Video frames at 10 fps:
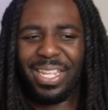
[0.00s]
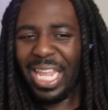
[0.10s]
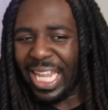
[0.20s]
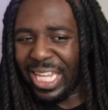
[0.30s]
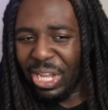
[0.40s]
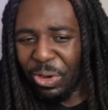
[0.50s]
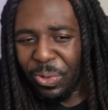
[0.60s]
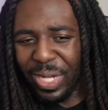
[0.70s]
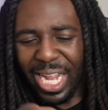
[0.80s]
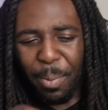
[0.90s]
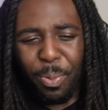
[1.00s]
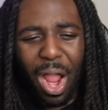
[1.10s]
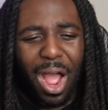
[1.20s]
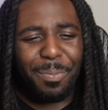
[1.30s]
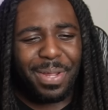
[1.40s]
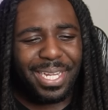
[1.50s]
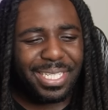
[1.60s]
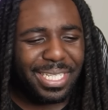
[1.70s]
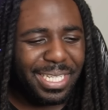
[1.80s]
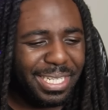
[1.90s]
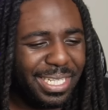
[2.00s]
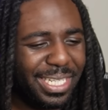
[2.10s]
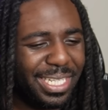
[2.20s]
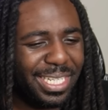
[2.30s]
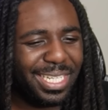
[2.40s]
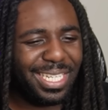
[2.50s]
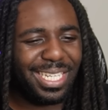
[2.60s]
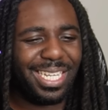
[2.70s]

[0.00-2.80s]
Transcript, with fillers: You need a bra, bitch. If you say your